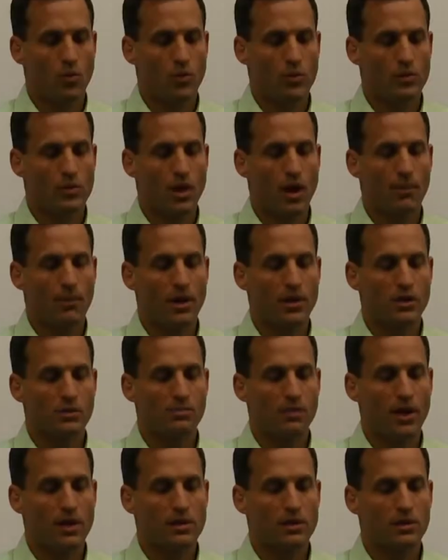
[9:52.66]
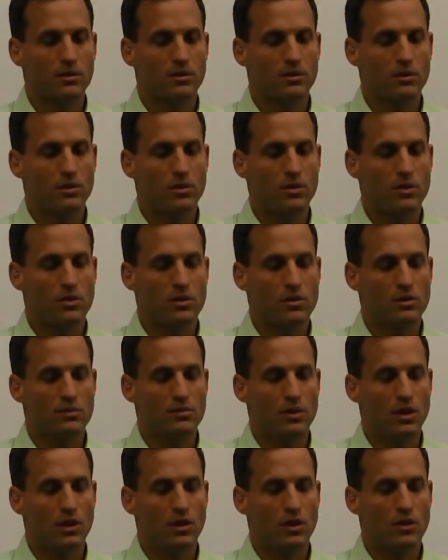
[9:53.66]
where there's not much muscle
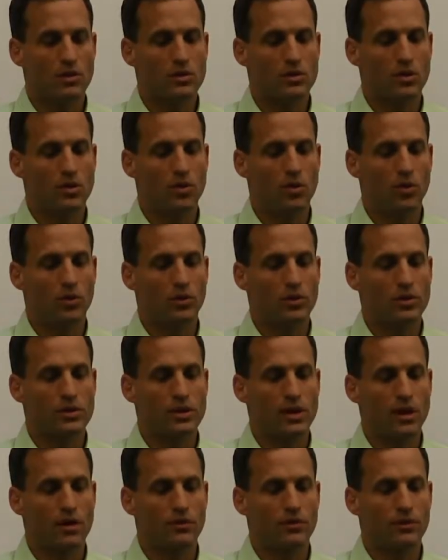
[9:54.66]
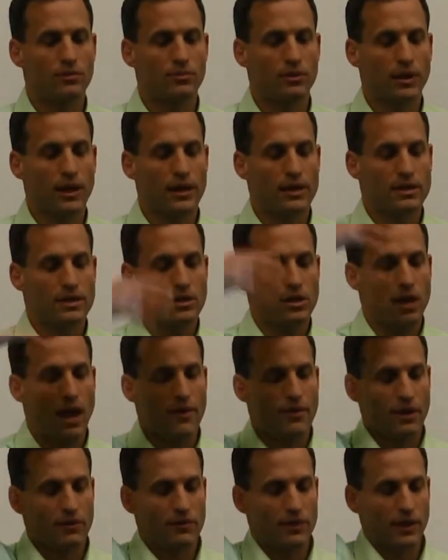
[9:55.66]
being used to hold yourself in place. And
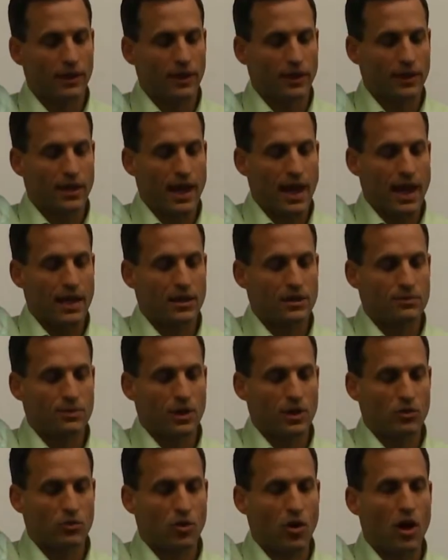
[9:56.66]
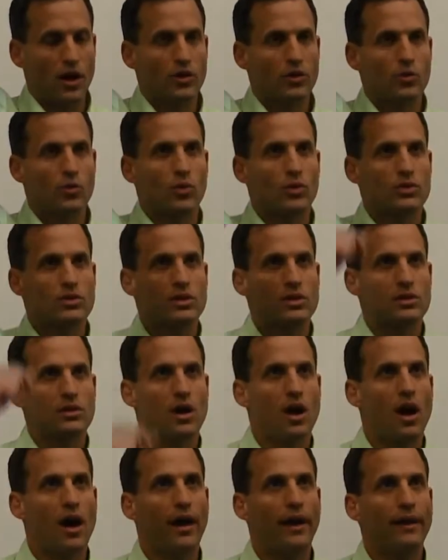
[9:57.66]
you have that feeling that the head is being drawn towards the
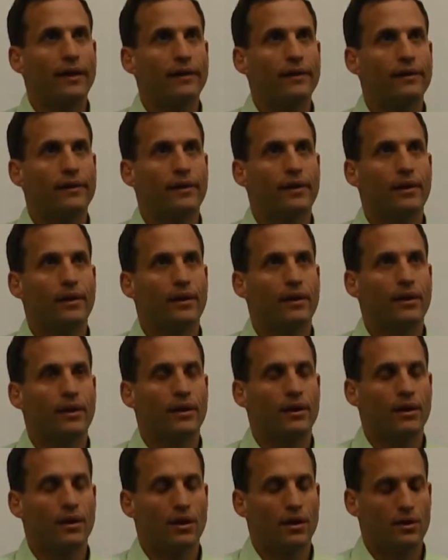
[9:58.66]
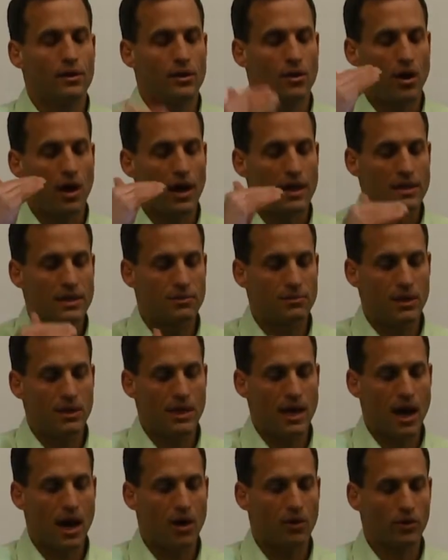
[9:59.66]
sky. Your eyes can
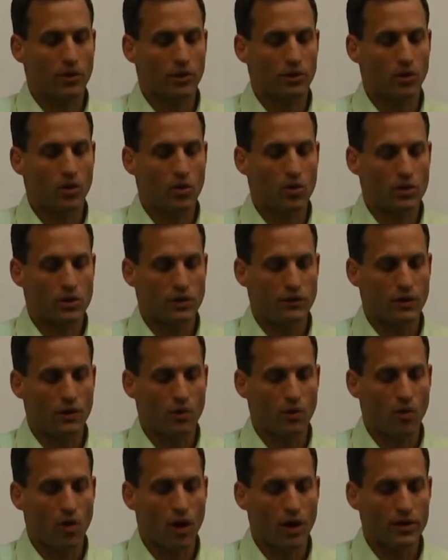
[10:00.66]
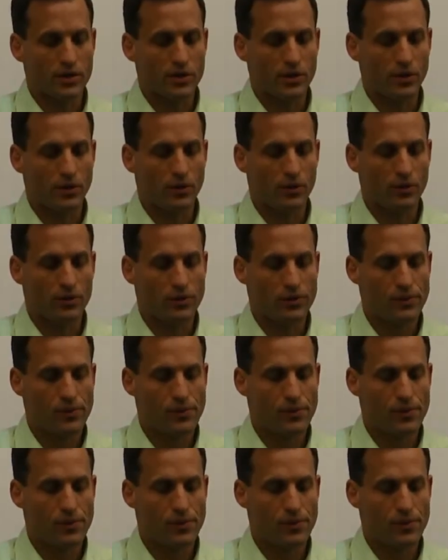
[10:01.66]
be down or closed if you want to.